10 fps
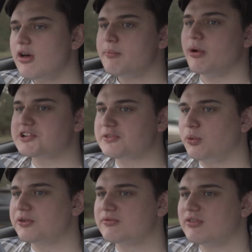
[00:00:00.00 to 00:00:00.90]
but I just
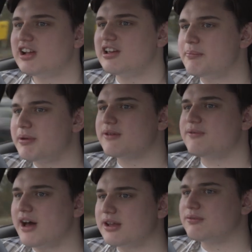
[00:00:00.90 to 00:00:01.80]
wasn't really a big
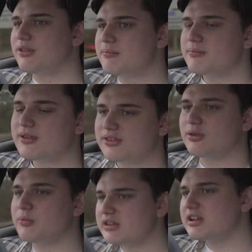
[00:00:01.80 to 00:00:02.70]
fan of them.
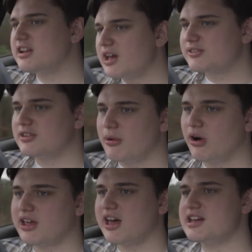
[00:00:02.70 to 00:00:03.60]
So when they announced the
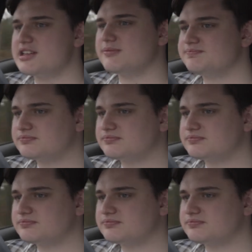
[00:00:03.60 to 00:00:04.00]
Mark 8,